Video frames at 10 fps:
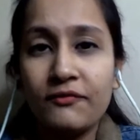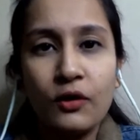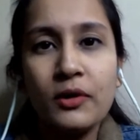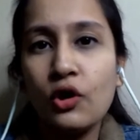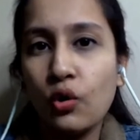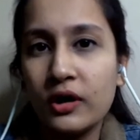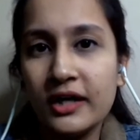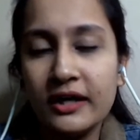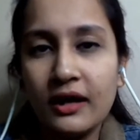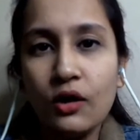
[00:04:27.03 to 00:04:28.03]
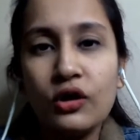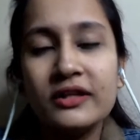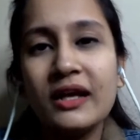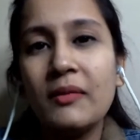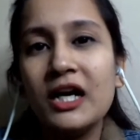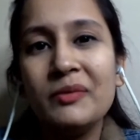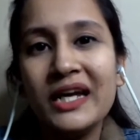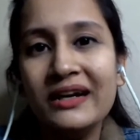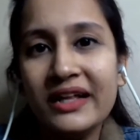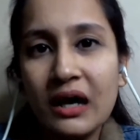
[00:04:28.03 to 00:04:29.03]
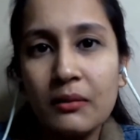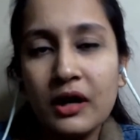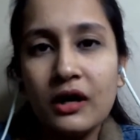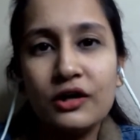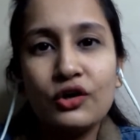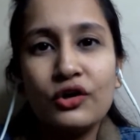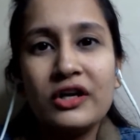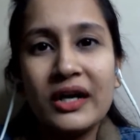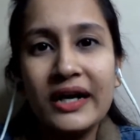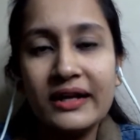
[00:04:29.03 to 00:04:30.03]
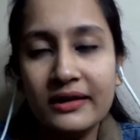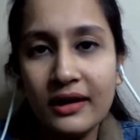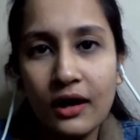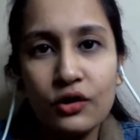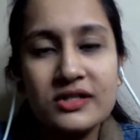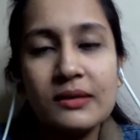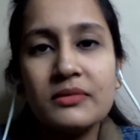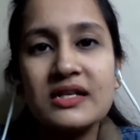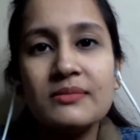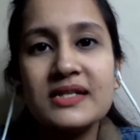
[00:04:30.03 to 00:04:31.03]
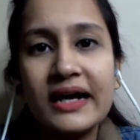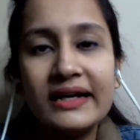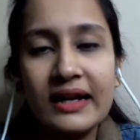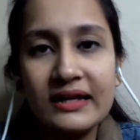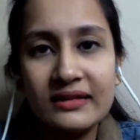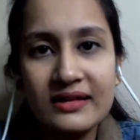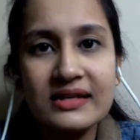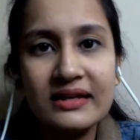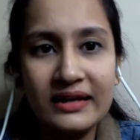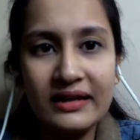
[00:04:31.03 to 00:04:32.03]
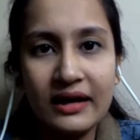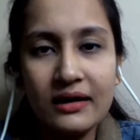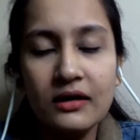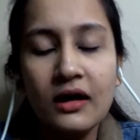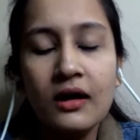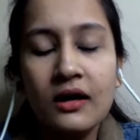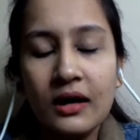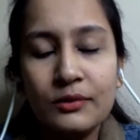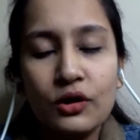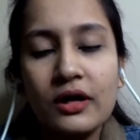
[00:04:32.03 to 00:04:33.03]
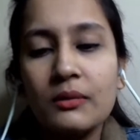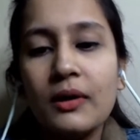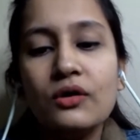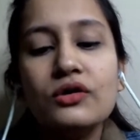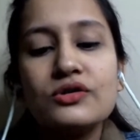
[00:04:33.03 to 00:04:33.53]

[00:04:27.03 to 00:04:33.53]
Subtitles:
from your local area, or there might be India Mart or Trade India or some site like this in India I'm talking about.